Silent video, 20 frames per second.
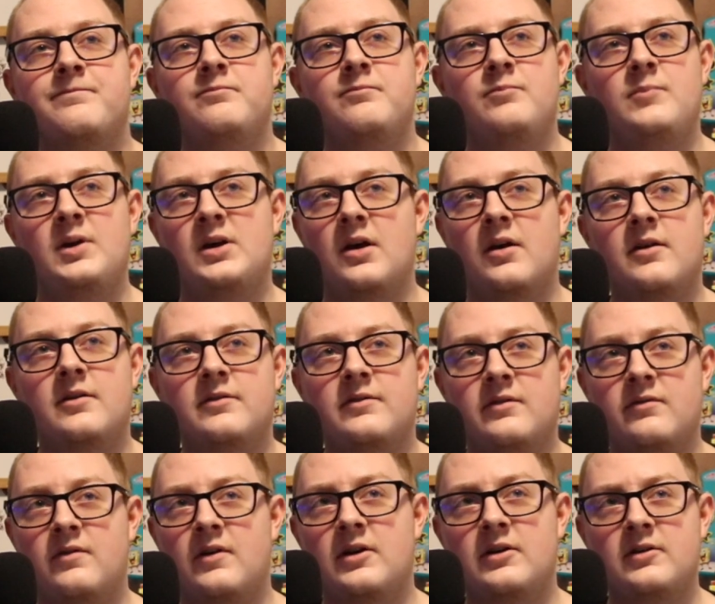Because
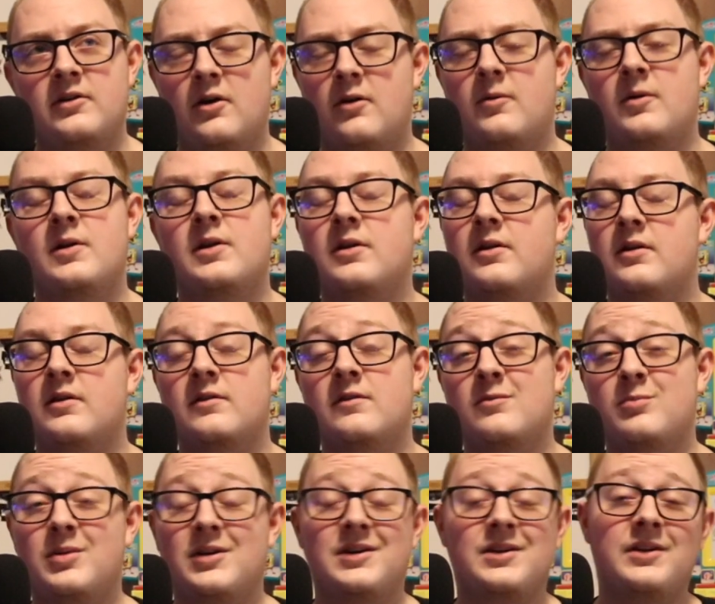if I go in and
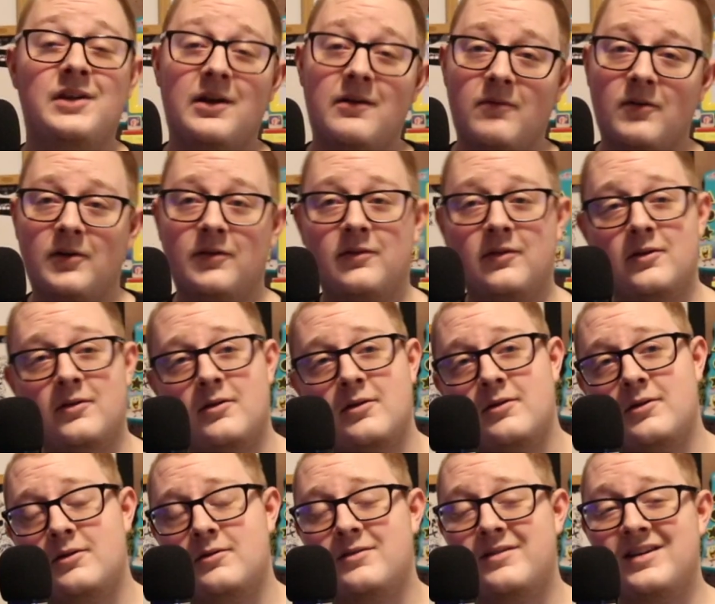explain every single
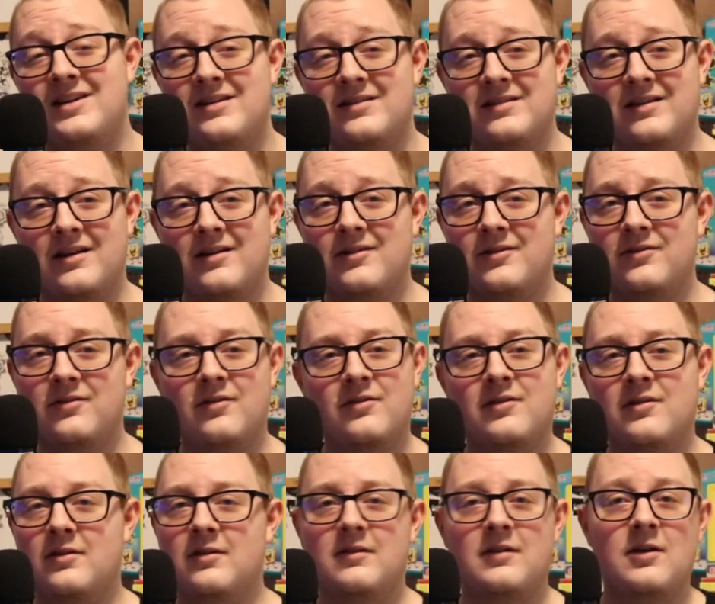little detail, it's just
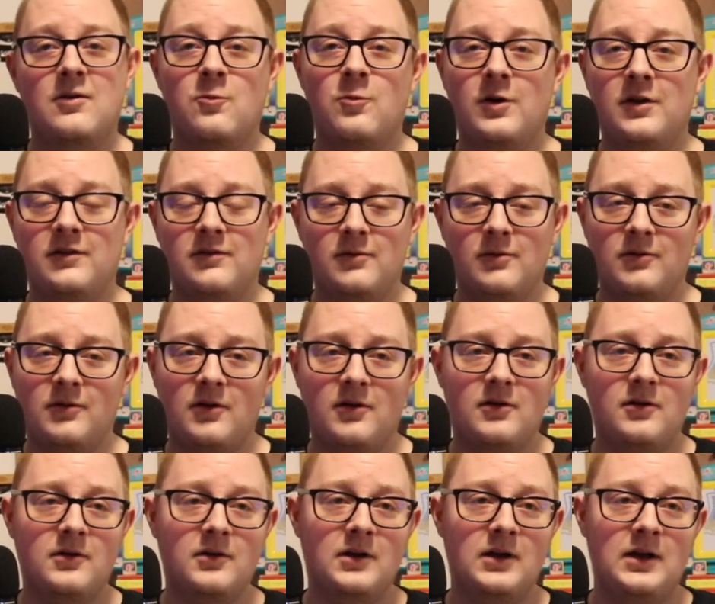gonna take way too long.